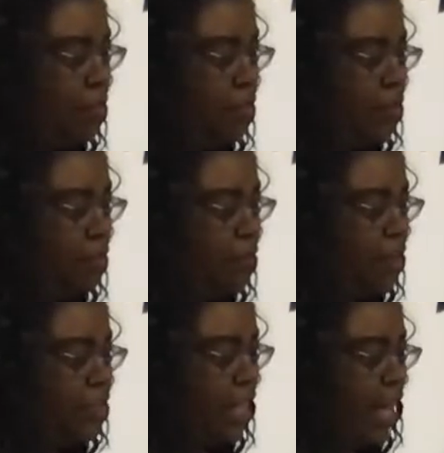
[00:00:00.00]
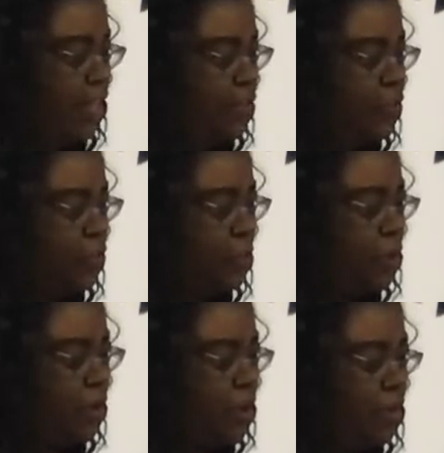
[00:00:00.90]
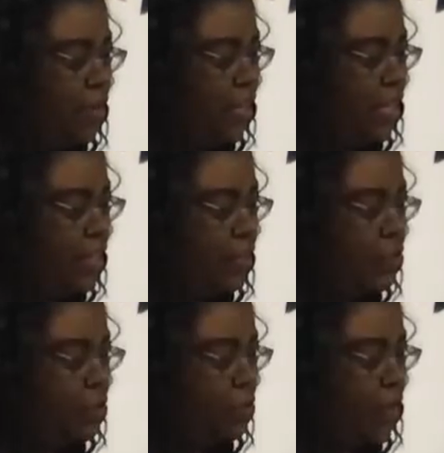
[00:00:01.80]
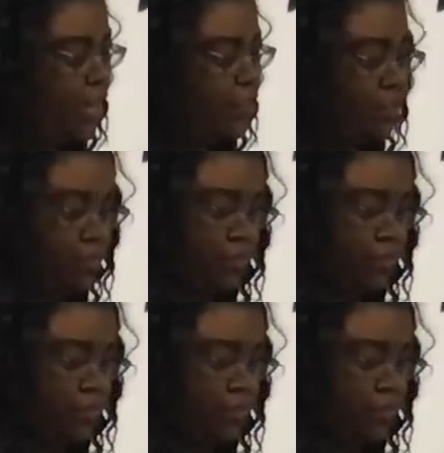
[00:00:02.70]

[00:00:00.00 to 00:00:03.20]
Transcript: But Frosty got a little swoop going on with his, a little swoop action.